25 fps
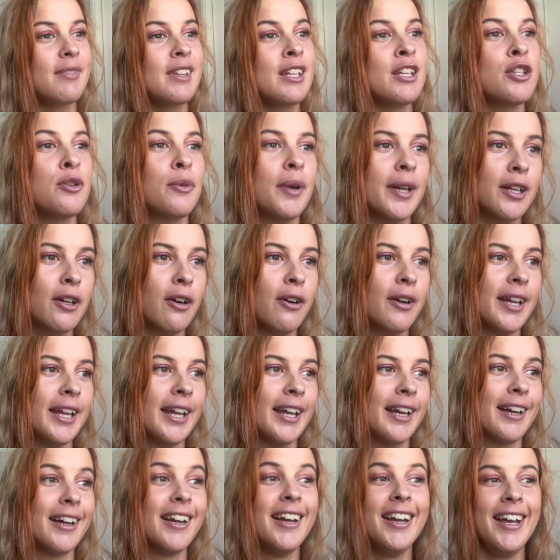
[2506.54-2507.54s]
So I got
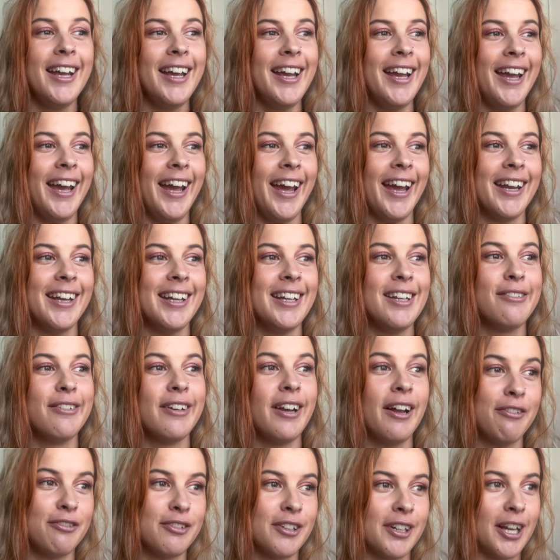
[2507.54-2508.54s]
here, and
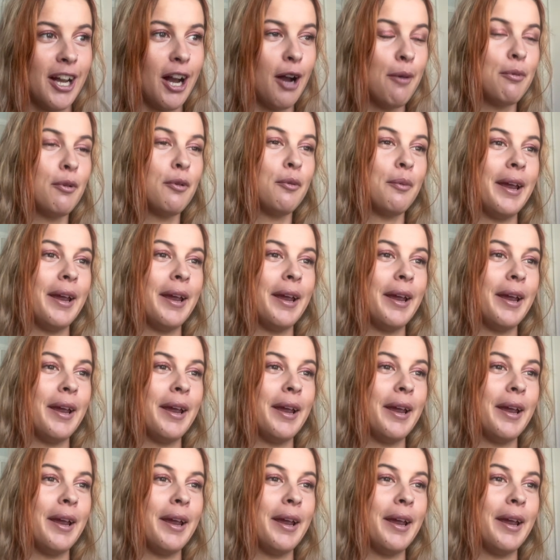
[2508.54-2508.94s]
even after a couple